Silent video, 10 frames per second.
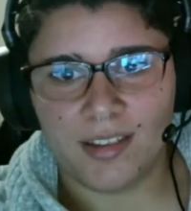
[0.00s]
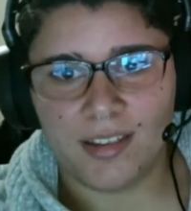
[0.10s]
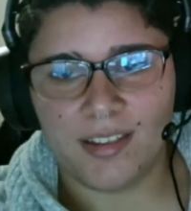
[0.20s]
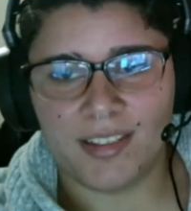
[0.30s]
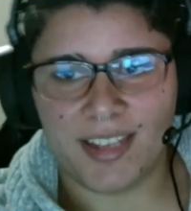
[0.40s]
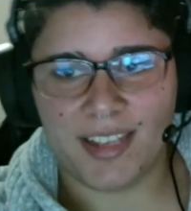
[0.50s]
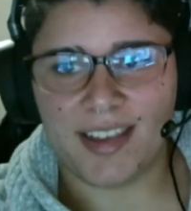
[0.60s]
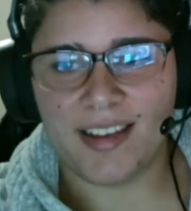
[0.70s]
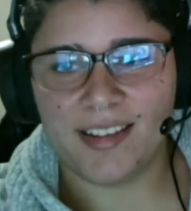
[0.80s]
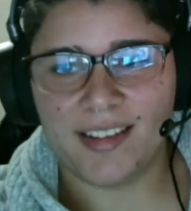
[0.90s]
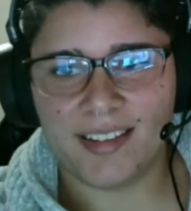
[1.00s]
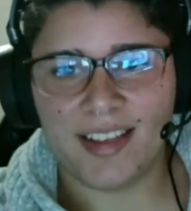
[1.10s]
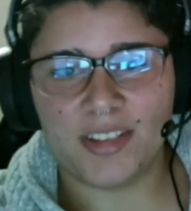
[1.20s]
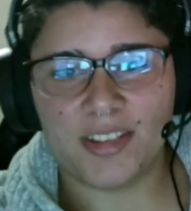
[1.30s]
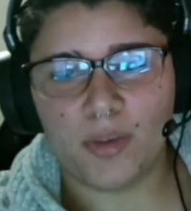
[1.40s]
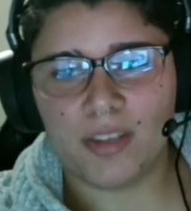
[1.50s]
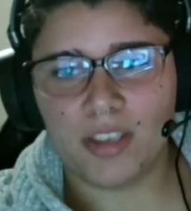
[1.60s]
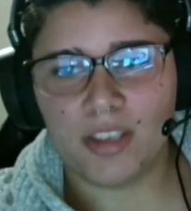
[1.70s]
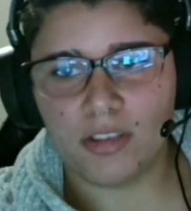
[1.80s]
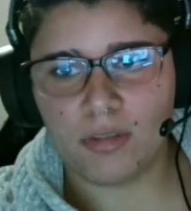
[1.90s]
Yeah. And so one thing
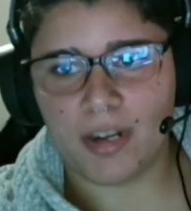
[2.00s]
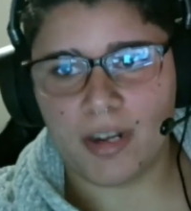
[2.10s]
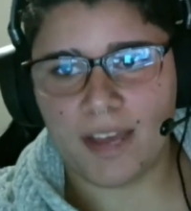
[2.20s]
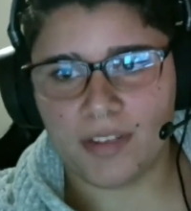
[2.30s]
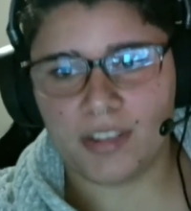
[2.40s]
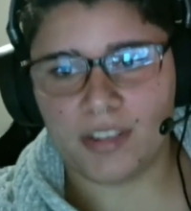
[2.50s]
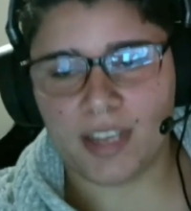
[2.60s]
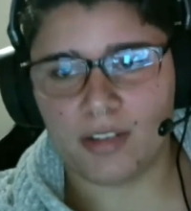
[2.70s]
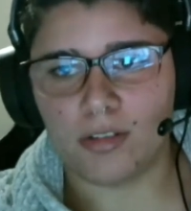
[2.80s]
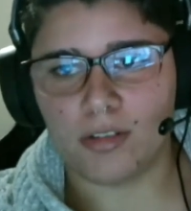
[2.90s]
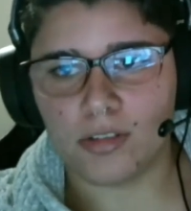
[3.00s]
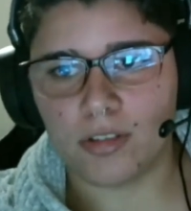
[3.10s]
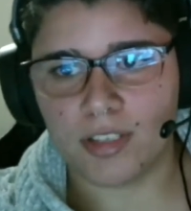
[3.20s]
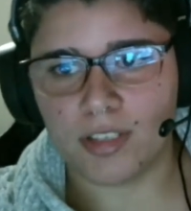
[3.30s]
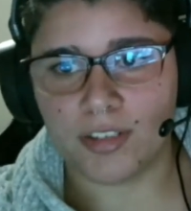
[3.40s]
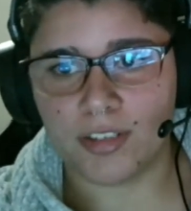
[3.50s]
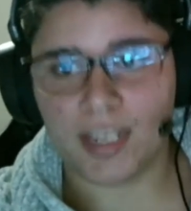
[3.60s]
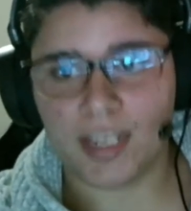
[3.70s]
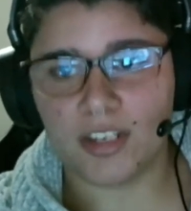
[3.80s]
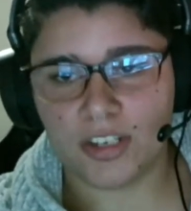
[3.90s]
you do want to have in your title also is your
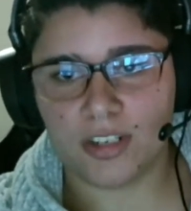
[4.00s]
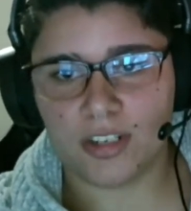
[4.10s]
niche.